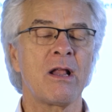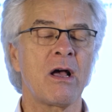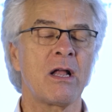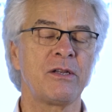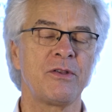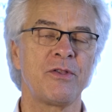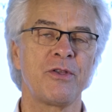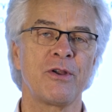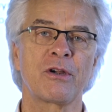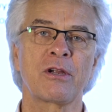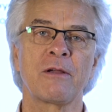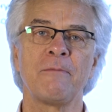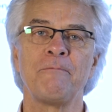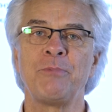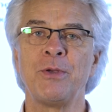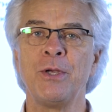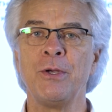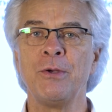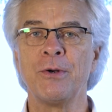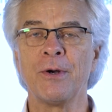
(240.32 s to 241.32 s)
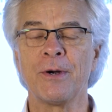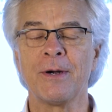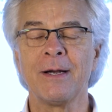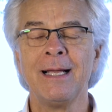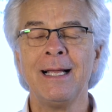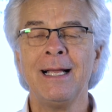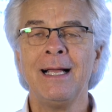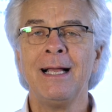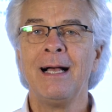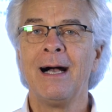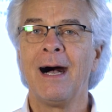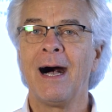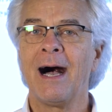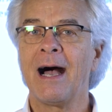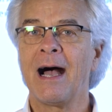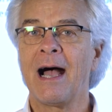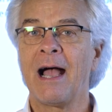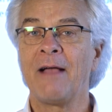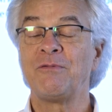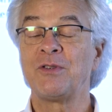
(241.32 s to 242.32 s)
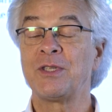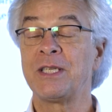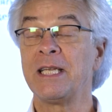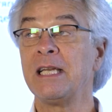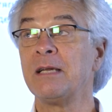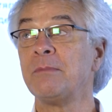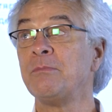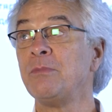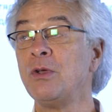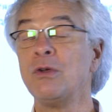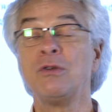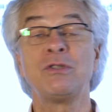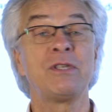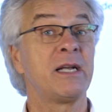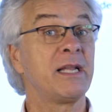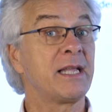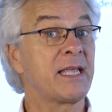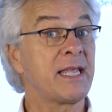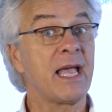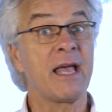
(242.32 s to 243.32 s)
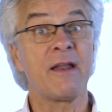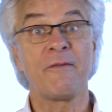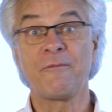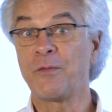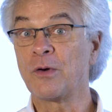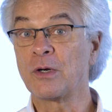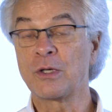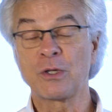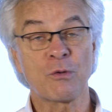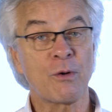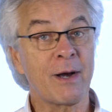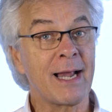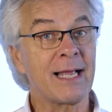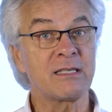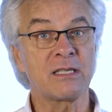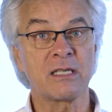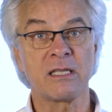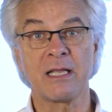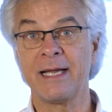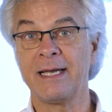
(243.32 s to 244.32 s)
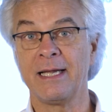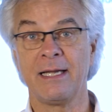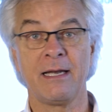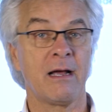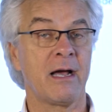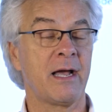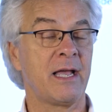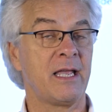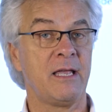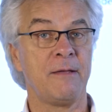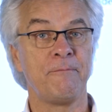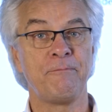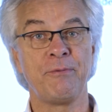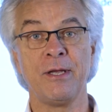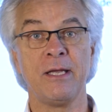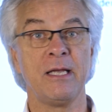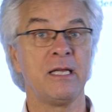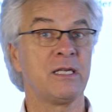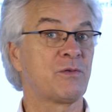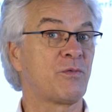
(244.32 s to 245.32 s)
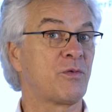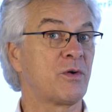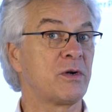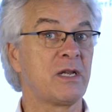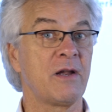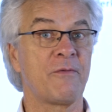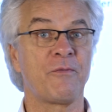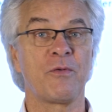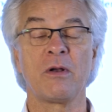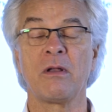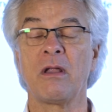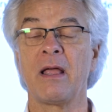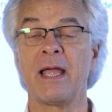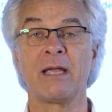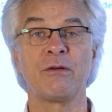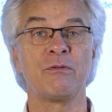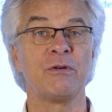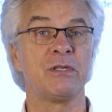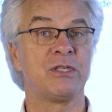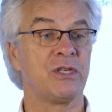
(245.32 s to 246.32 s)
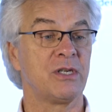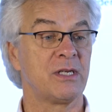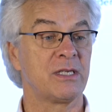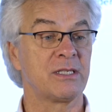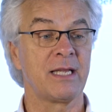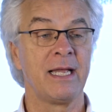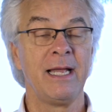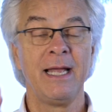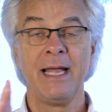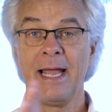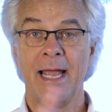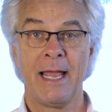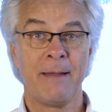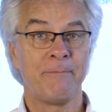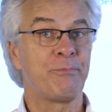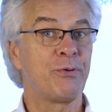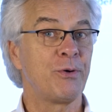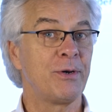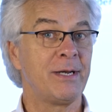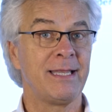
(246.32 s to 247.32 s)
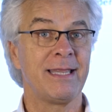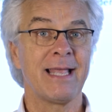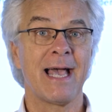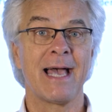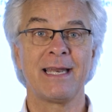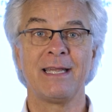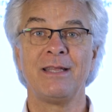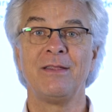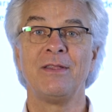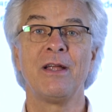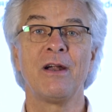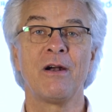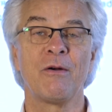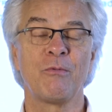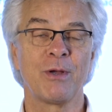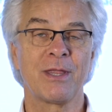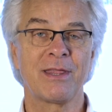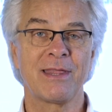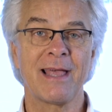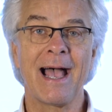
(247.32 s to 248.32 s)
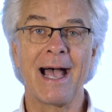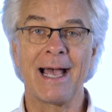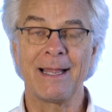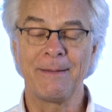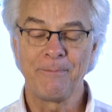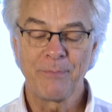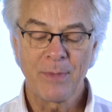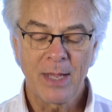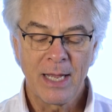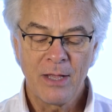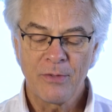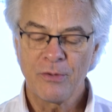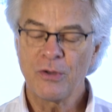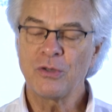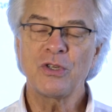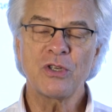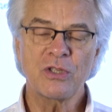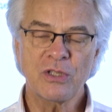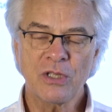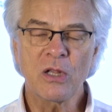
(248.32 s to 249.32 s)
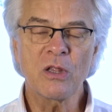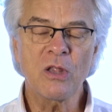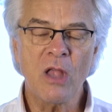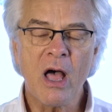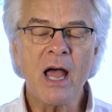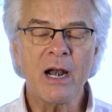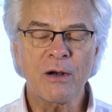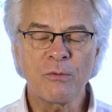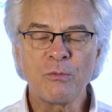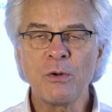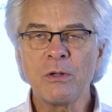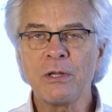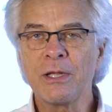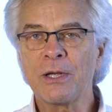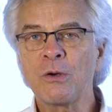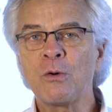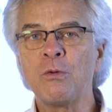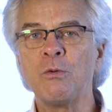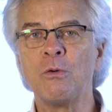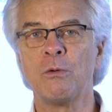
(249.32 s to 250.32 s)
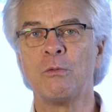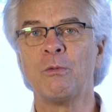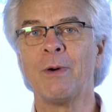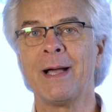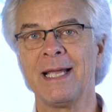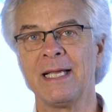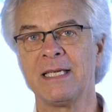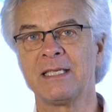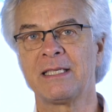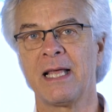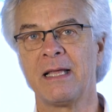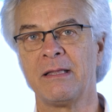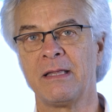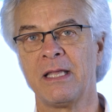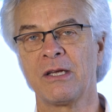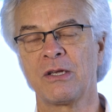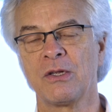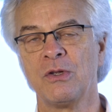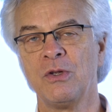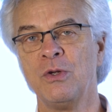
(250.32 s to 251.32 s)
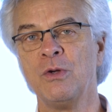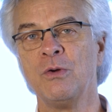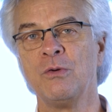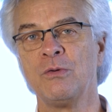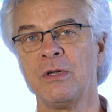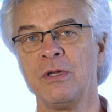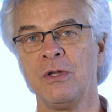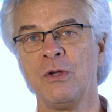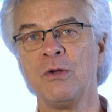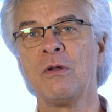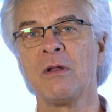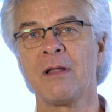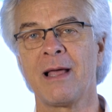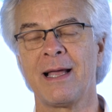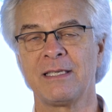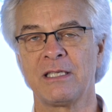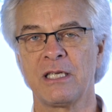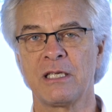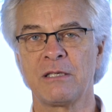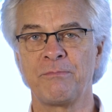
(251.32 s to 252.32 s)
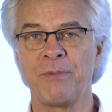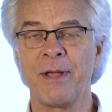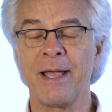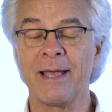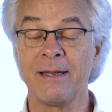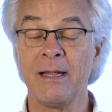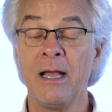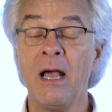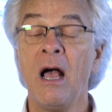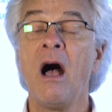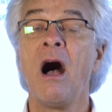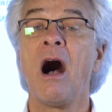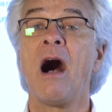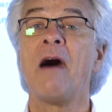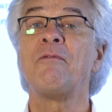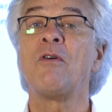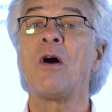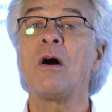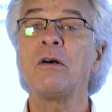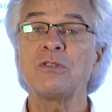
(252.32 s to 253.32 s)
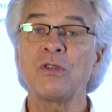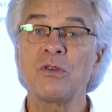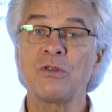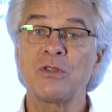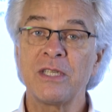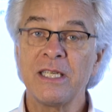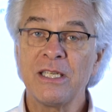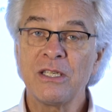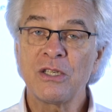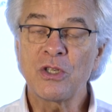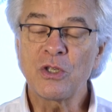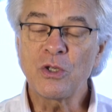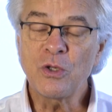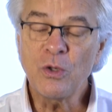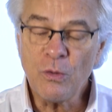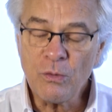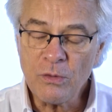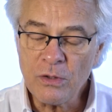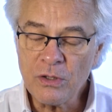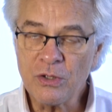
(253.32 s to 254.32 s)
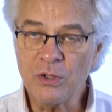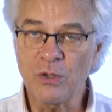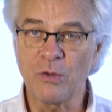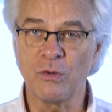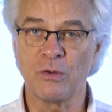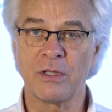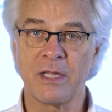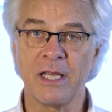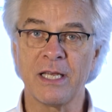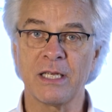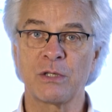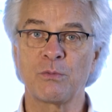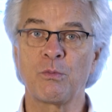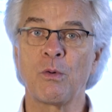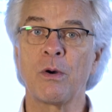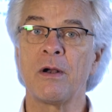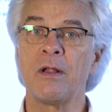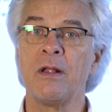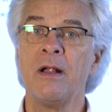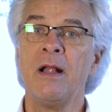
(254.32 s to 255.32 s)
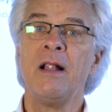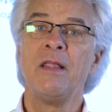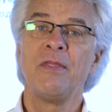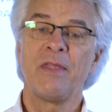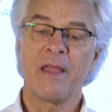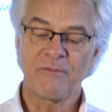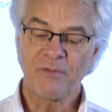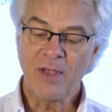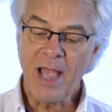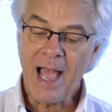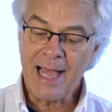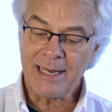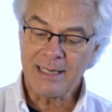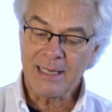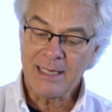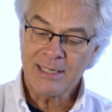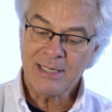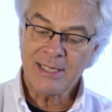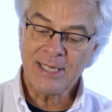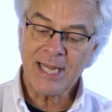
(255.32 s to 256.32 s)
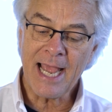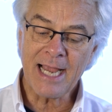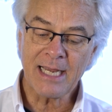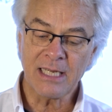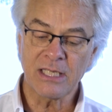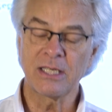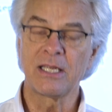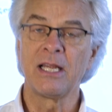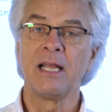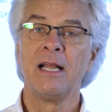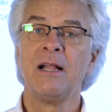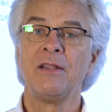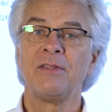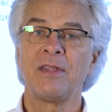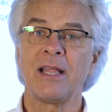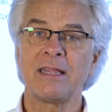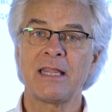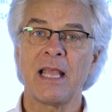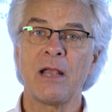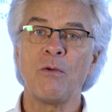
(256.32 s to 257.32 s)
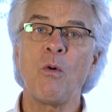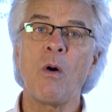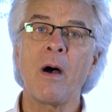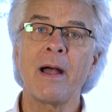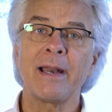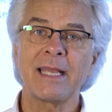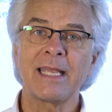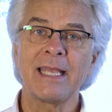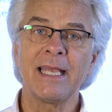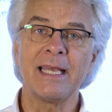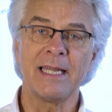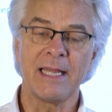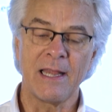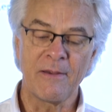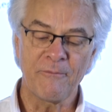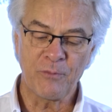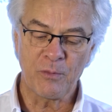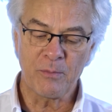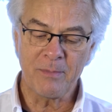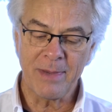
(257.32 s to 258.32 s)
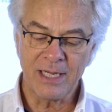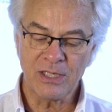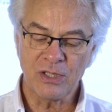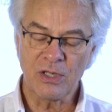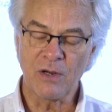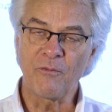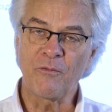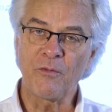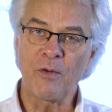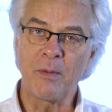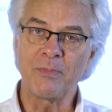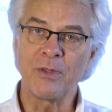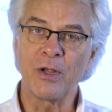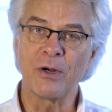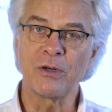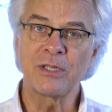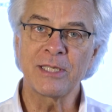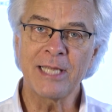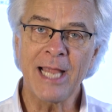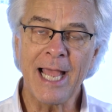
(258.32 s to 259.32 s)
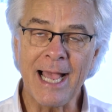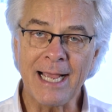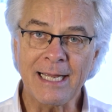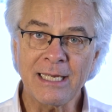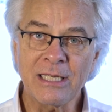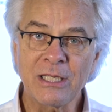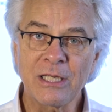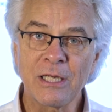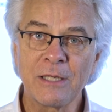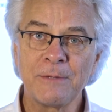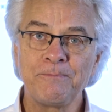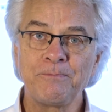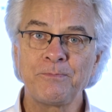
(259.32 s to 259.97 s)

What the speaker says: onto their computer. I've seen them use it again for translating IEPs for different languages and putting that in there with that. There's just a lot of really cool ways that they can utilize this pen. I've also seen students use this where they've got text that they want to get information from their text